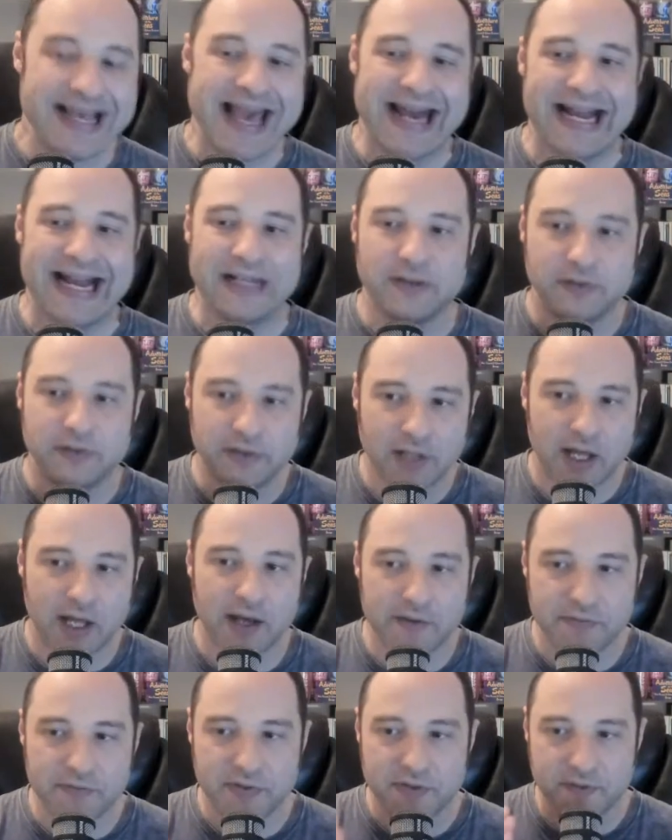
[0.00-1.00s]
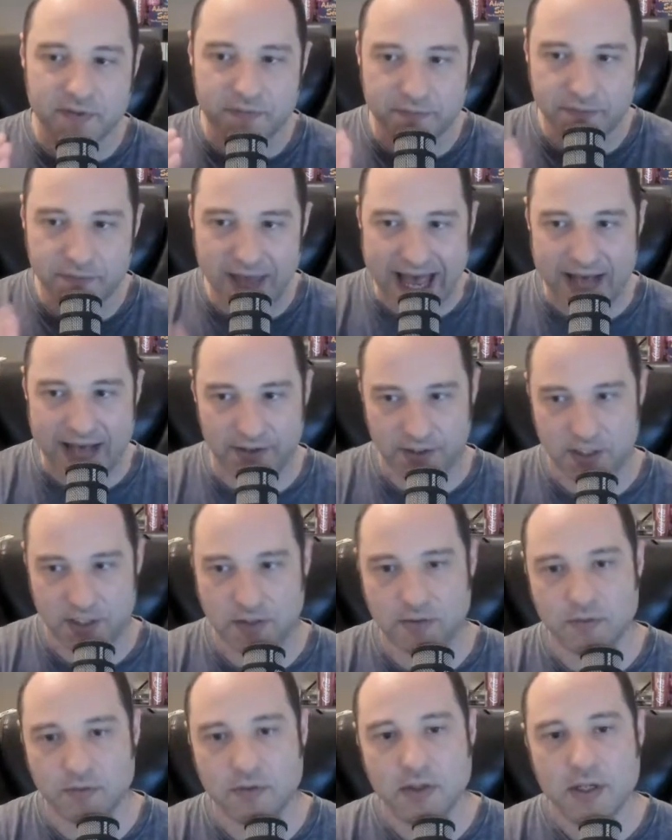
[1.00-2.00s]
And I love the
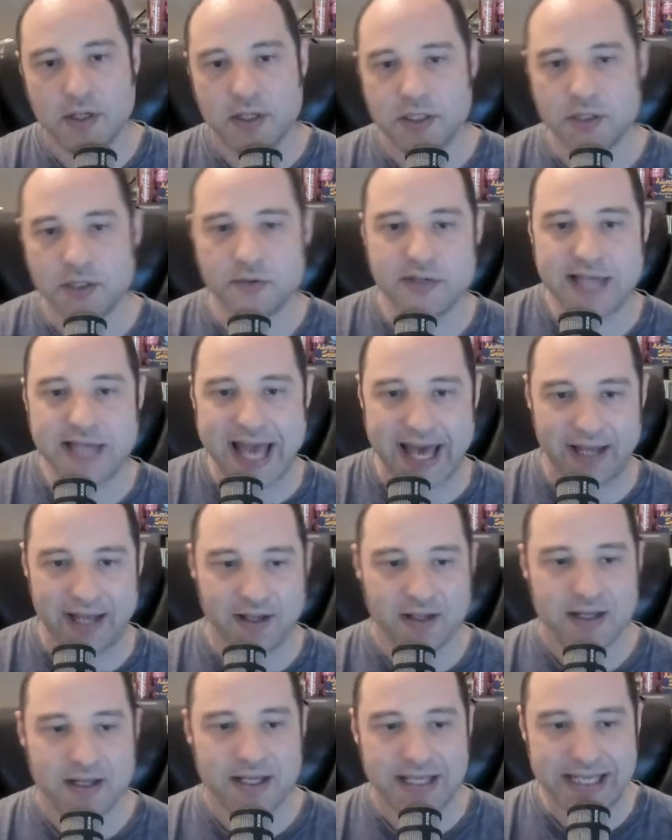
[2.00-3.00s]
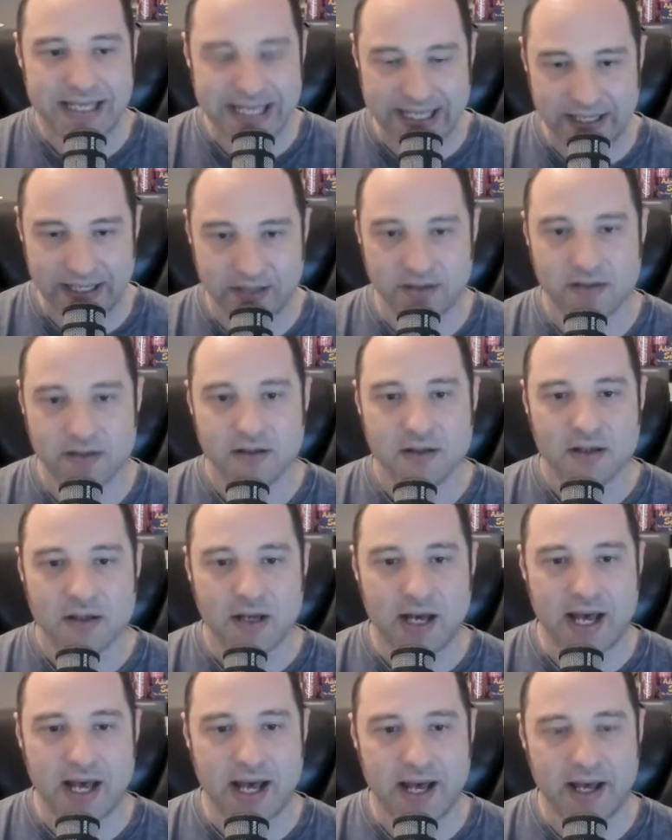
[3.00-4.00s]
value you get in
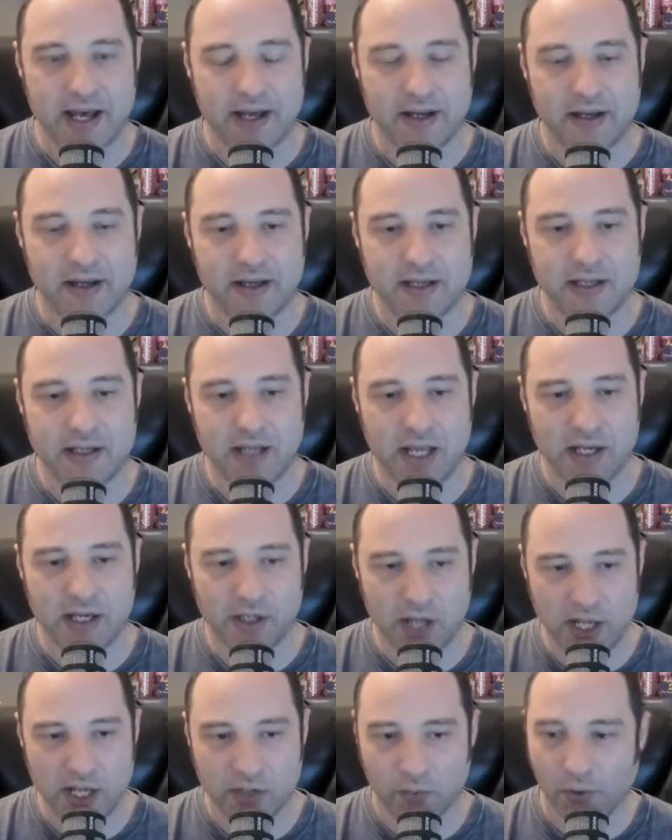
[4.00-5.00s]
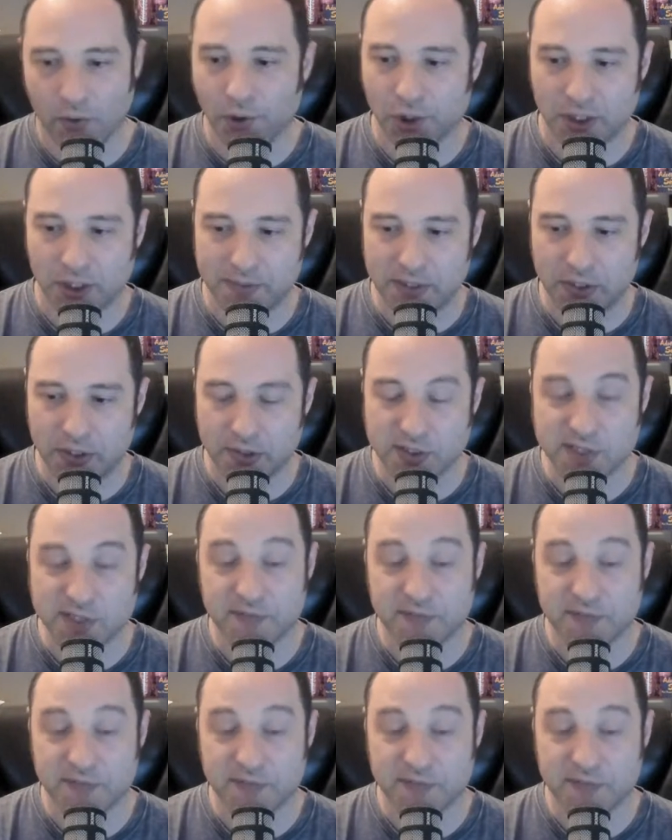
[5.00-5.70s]
a Royal Caribbean cruise.